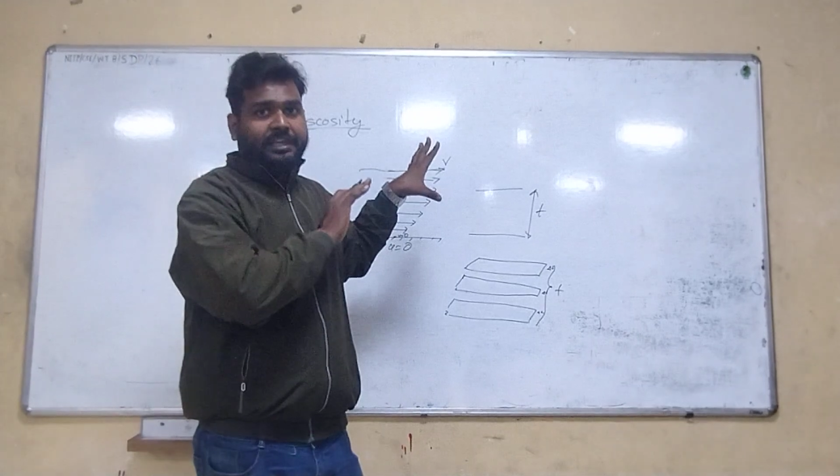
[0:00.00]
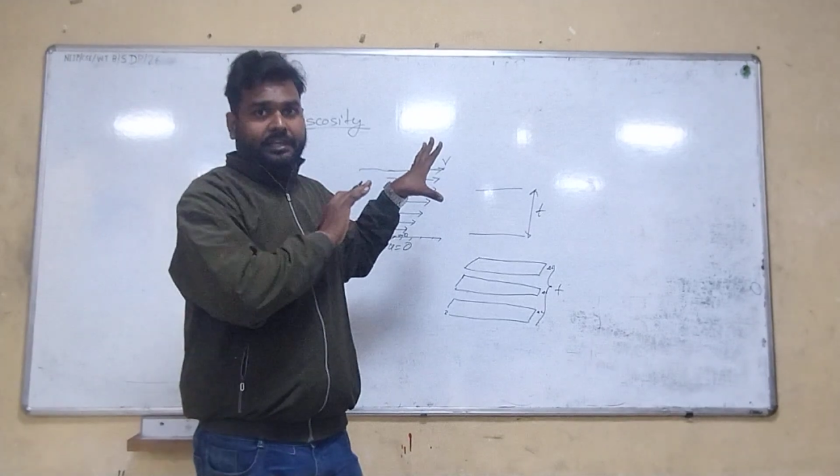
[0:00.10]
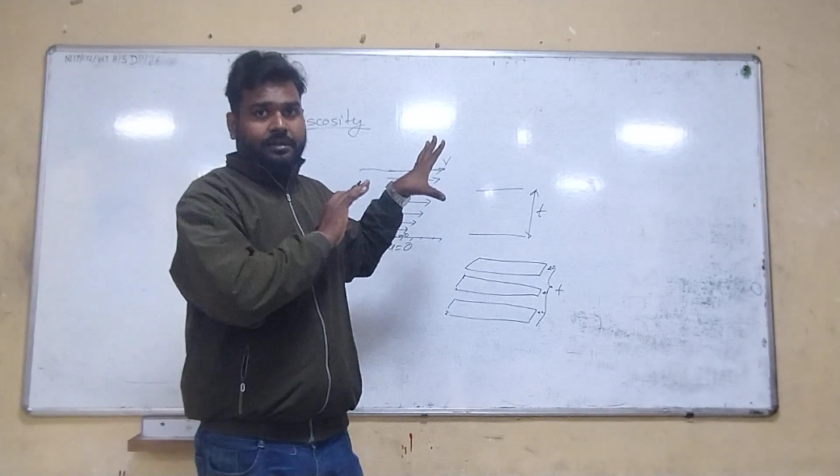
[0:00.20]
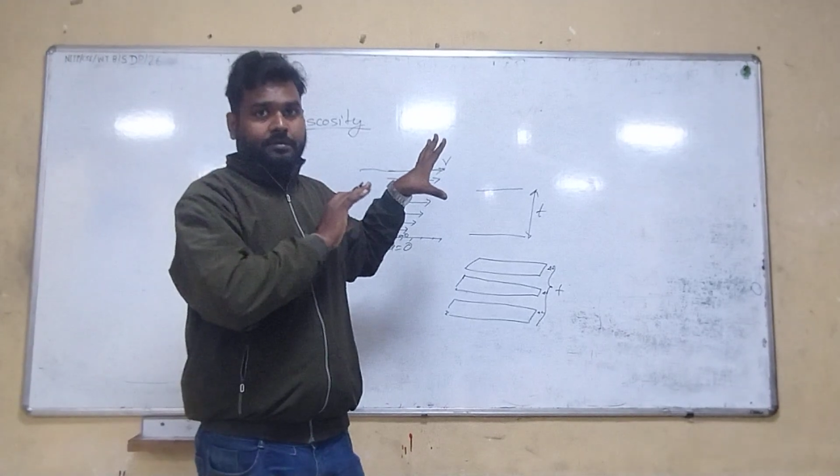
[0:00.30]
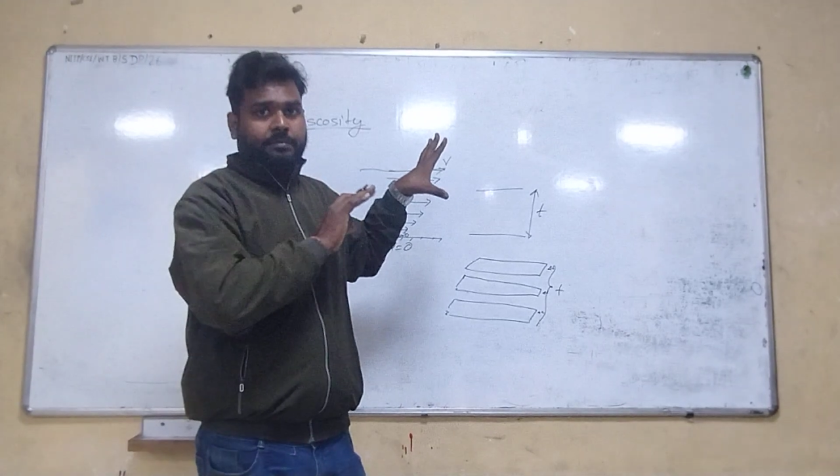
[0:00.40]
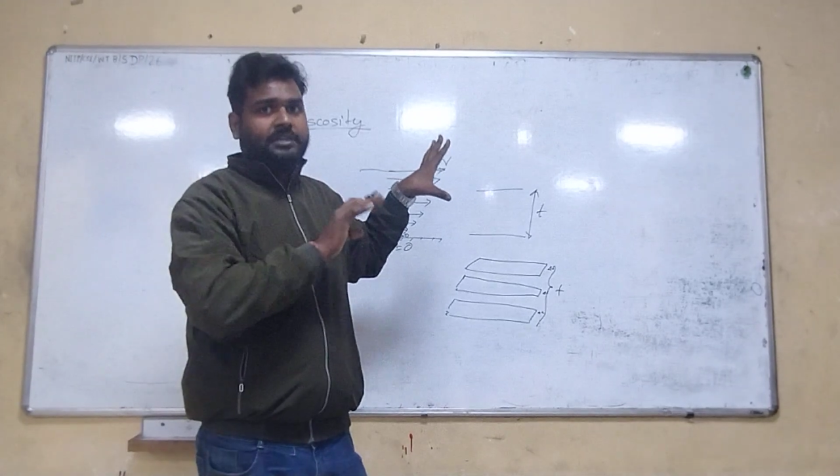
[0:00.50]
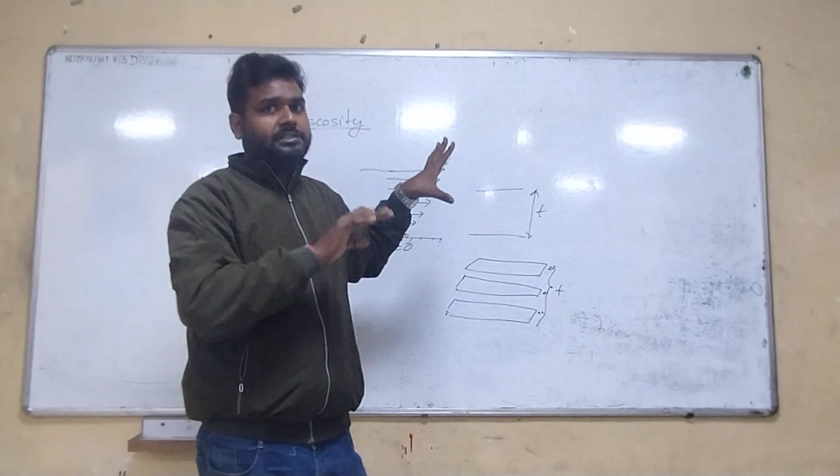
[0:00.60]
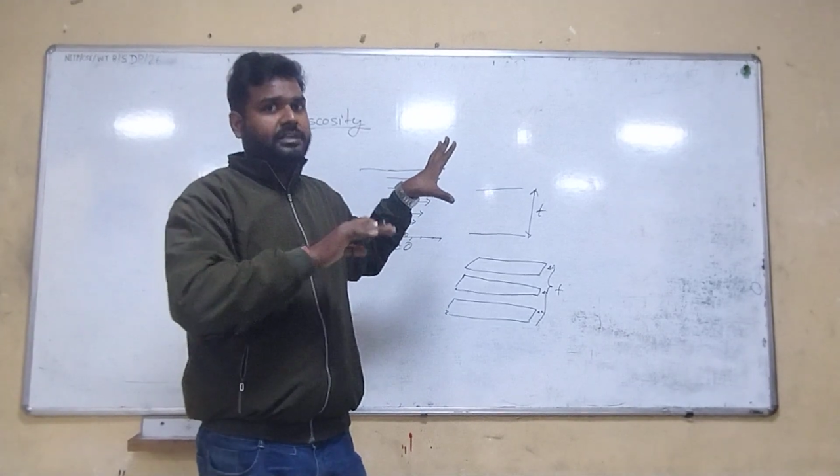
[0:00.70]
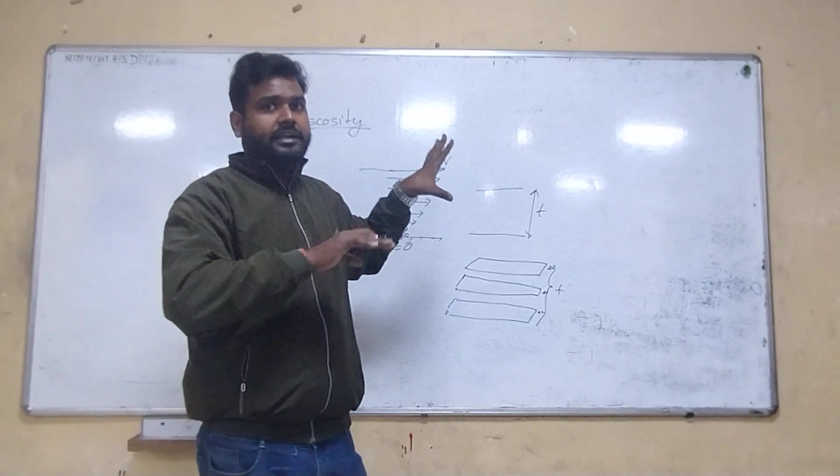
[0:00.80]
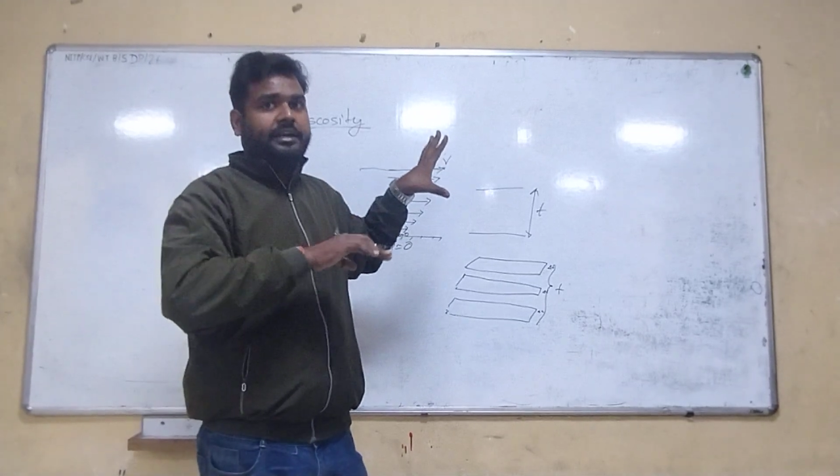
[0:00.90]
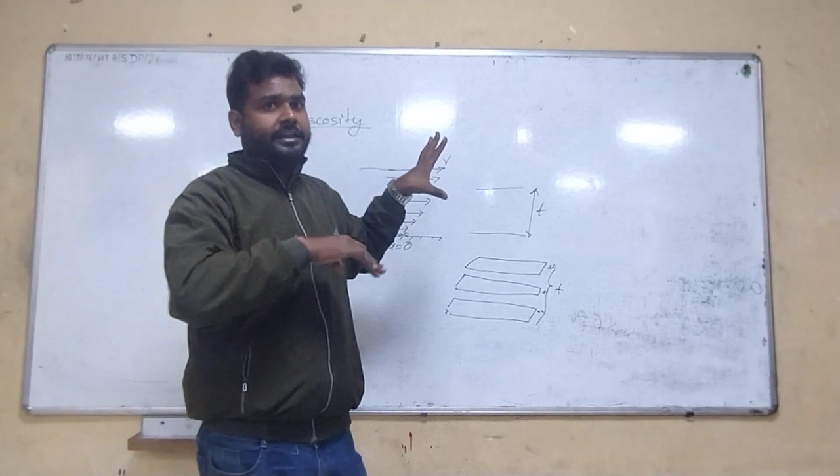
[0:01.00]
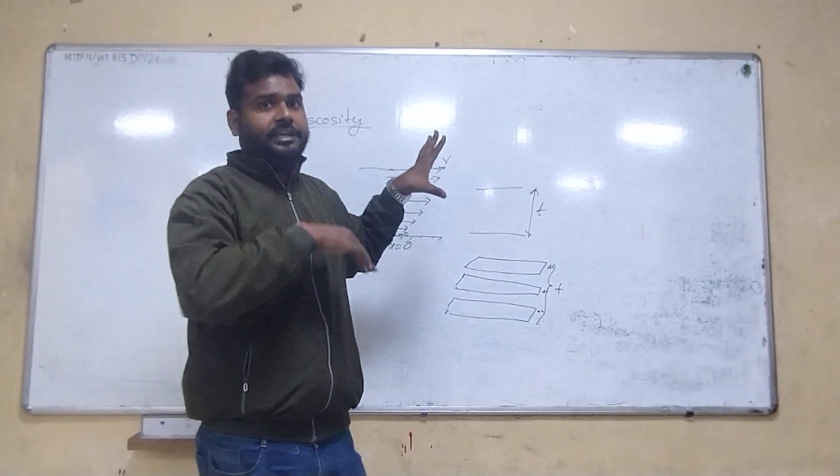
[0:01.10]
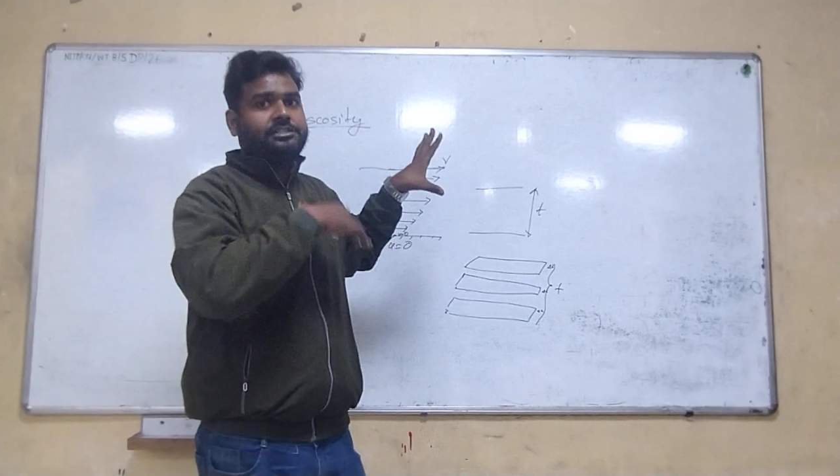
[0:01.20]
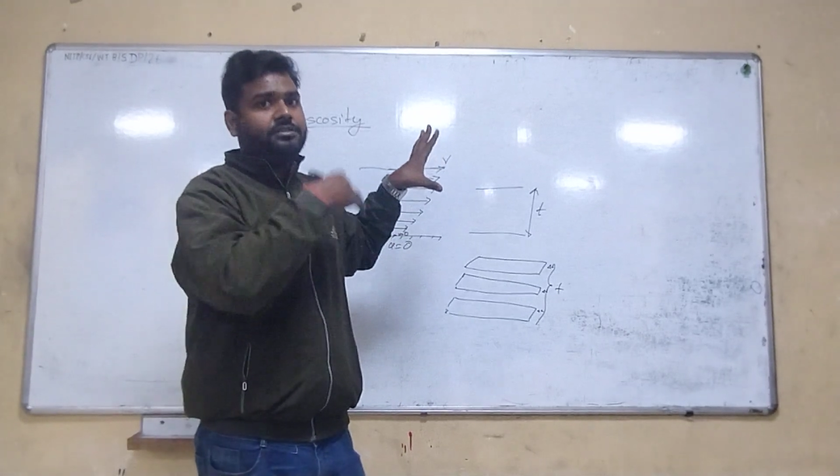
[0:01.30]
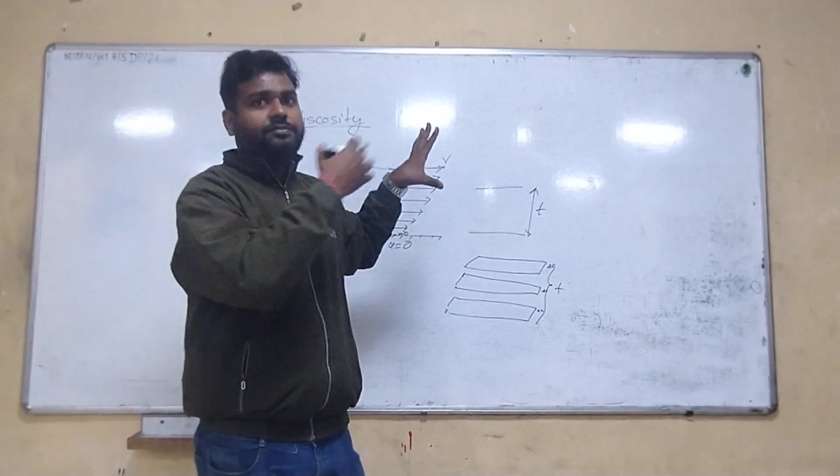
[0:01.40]
V, means it
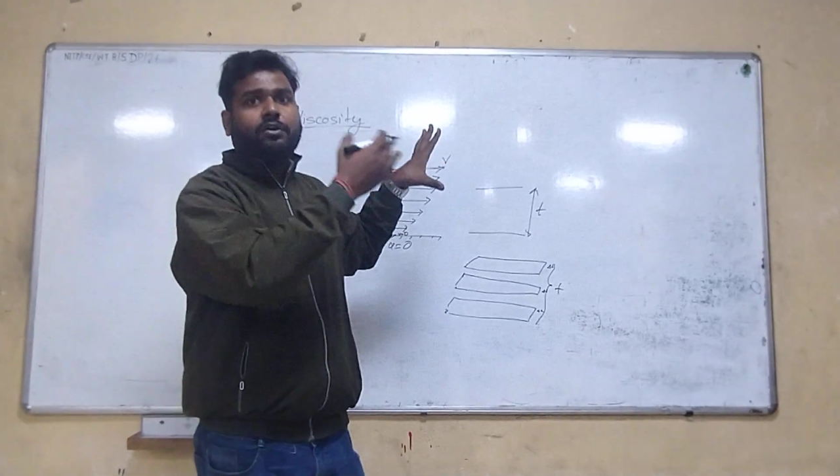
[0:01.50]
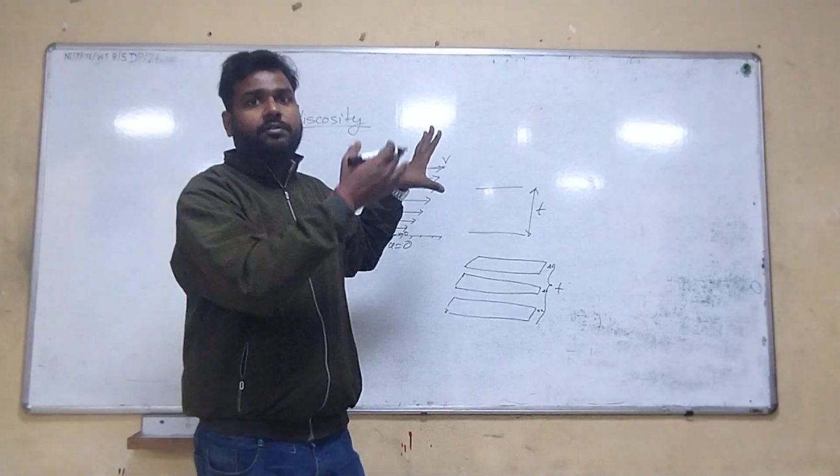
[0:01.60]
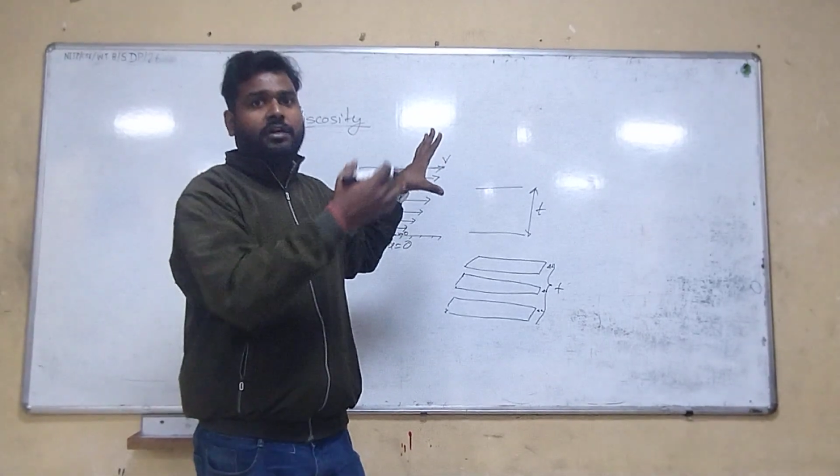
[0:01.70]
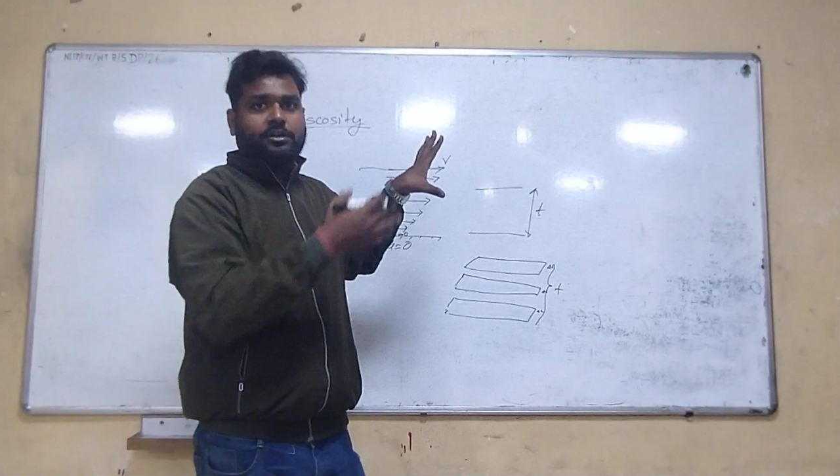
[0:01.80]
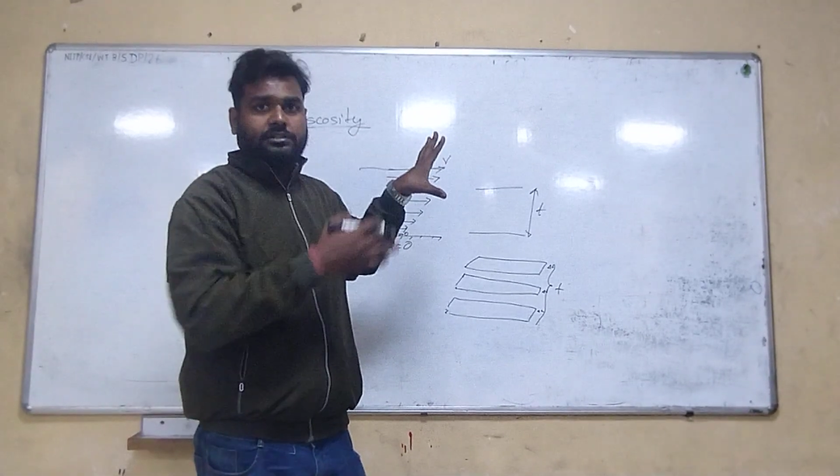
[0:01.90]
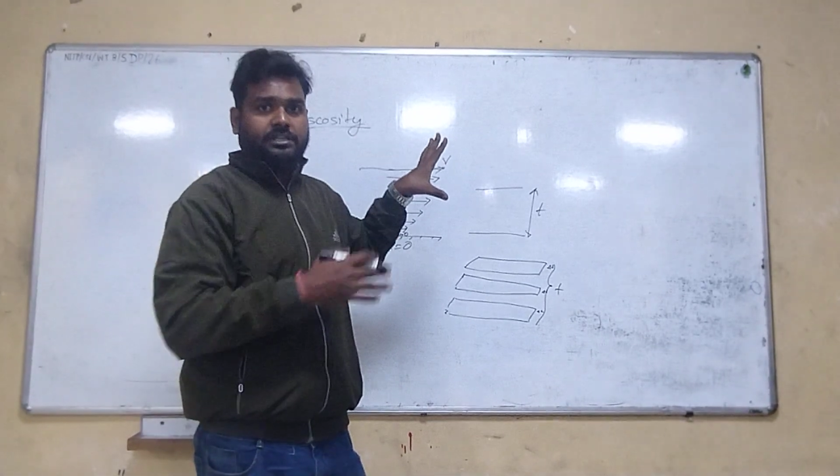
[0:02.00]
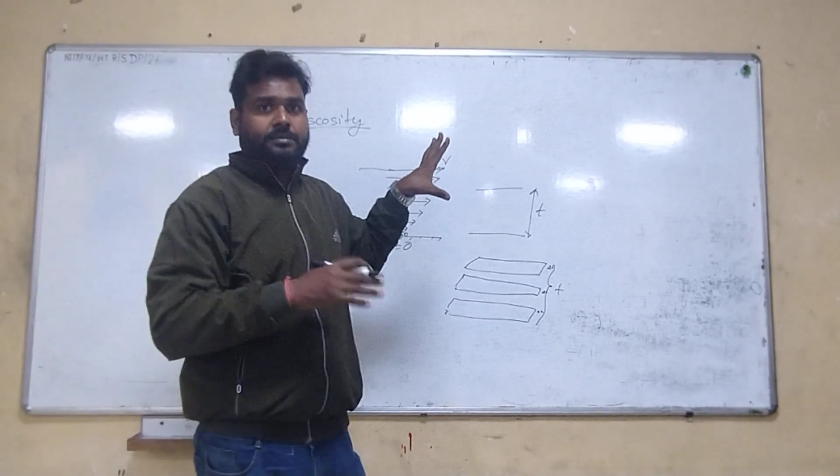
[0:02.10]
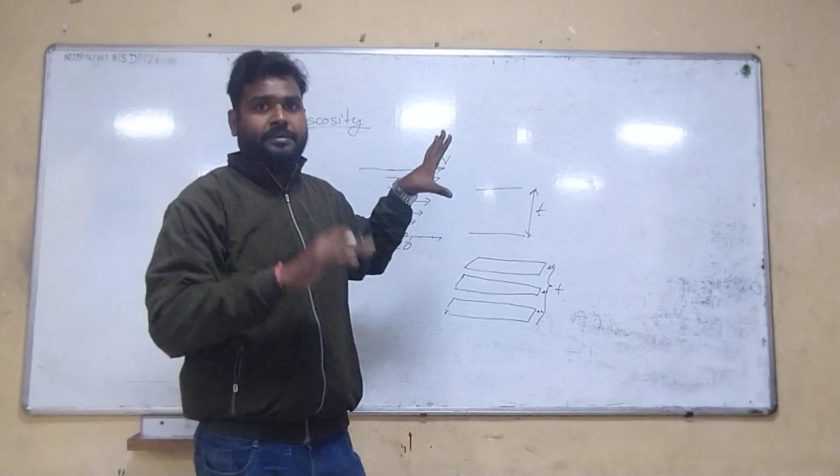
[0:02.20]
attains the full velocity.